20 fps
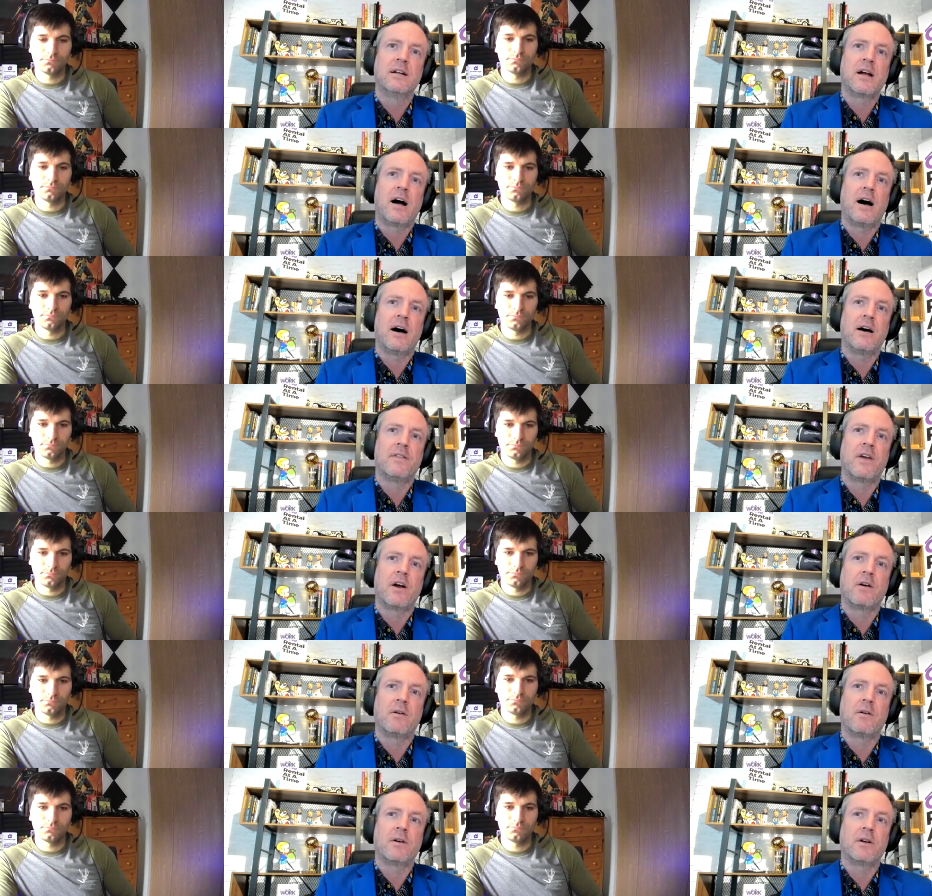Speaker 1: Uh,
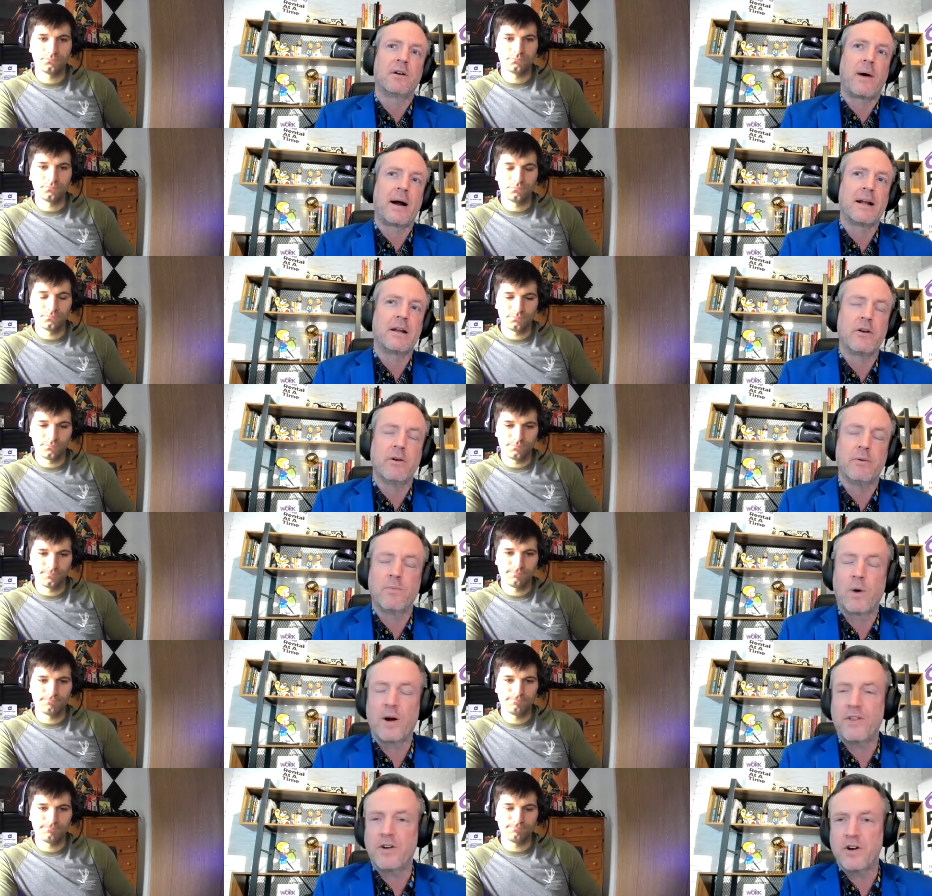there, right? You,
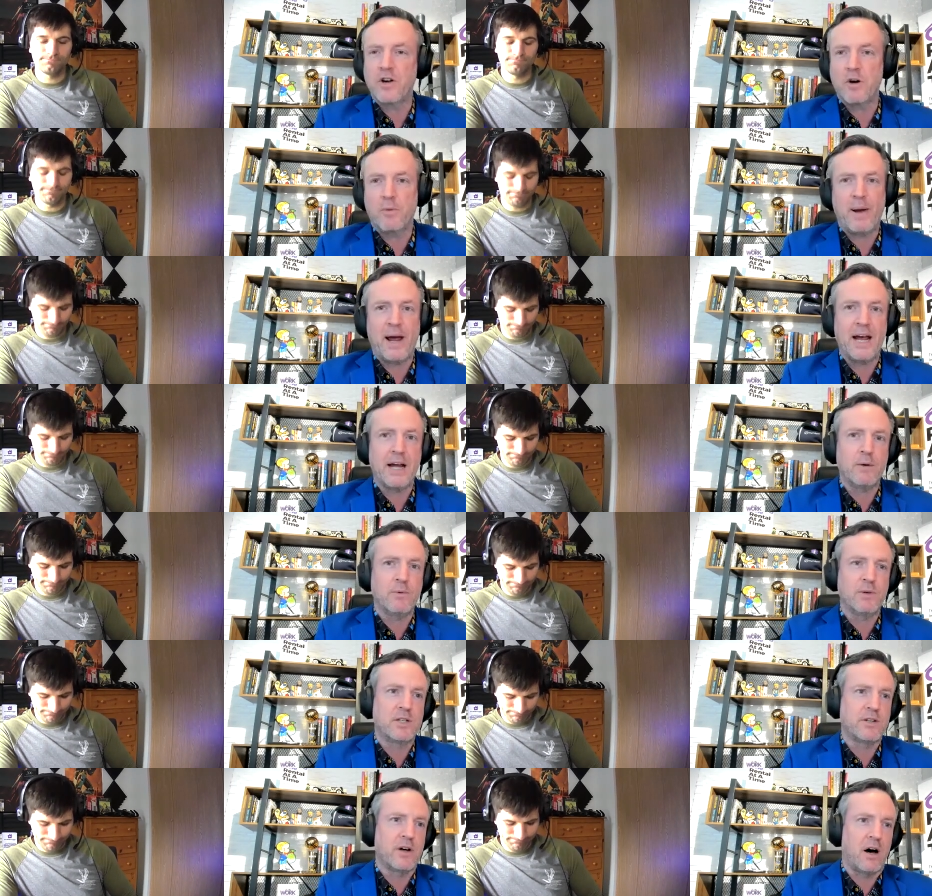whether you're paying
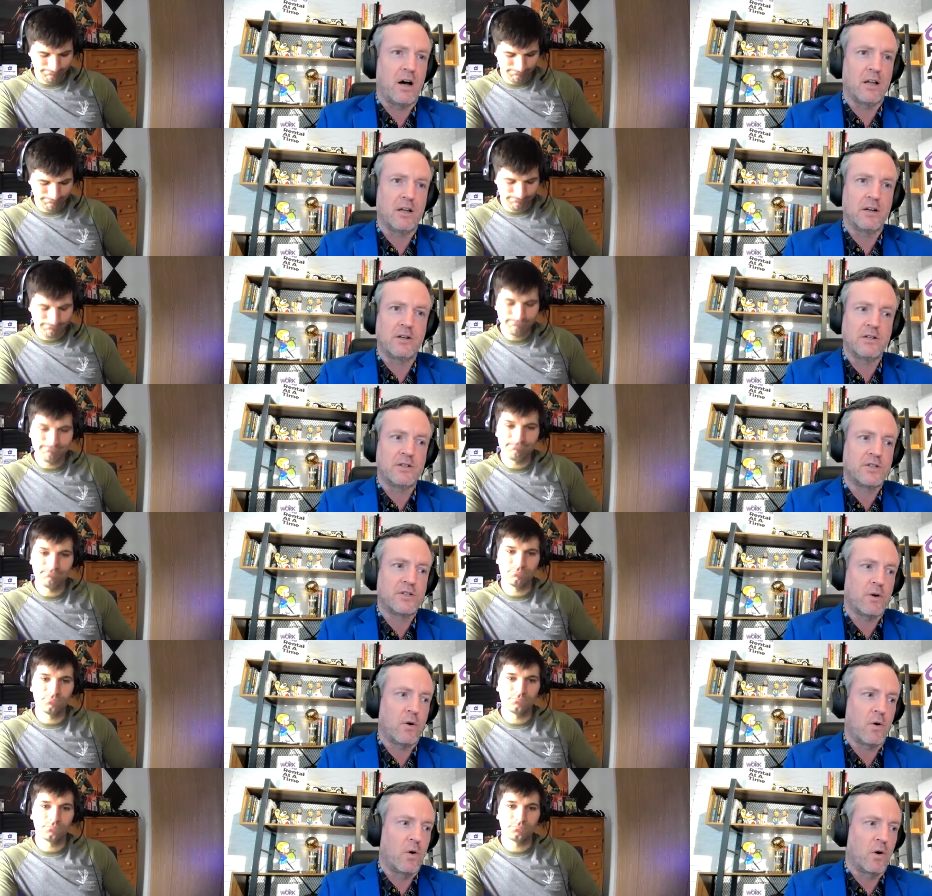with
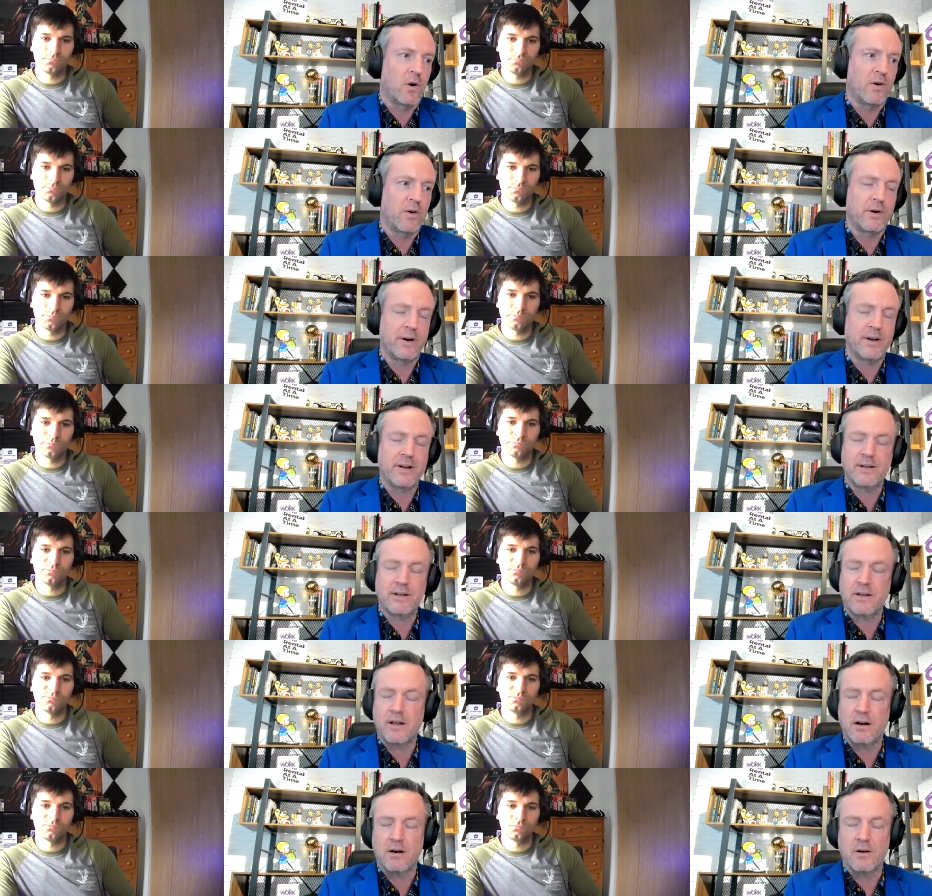dollars or
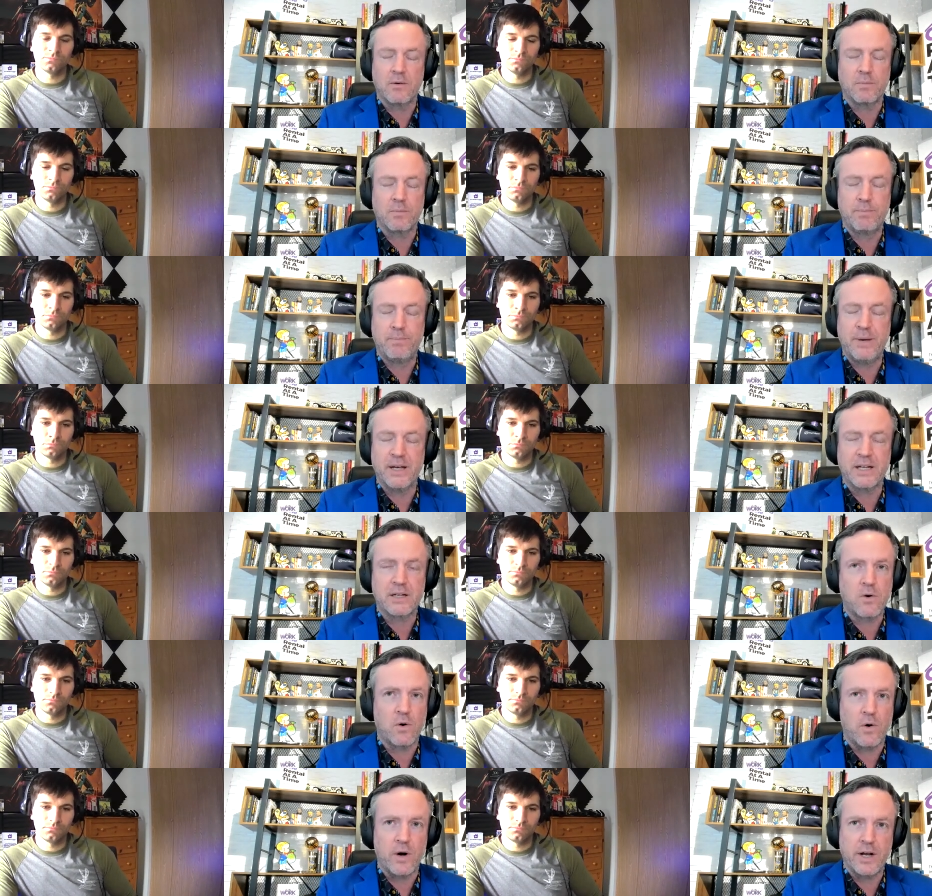you know
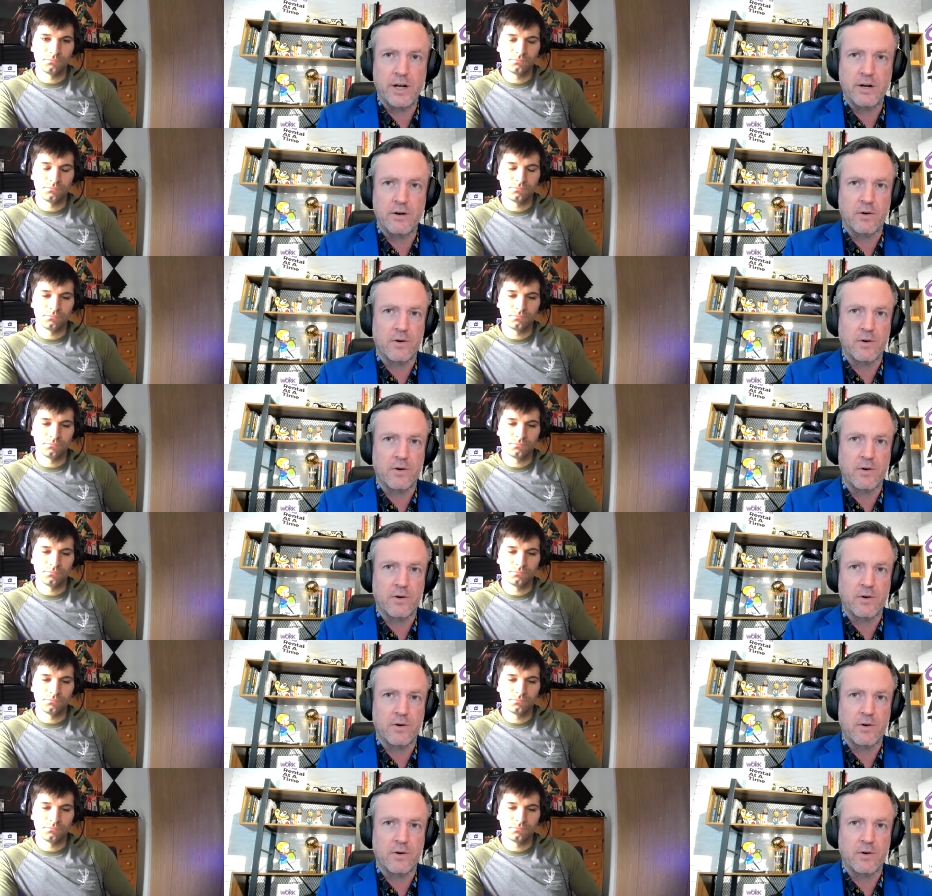Bitcoin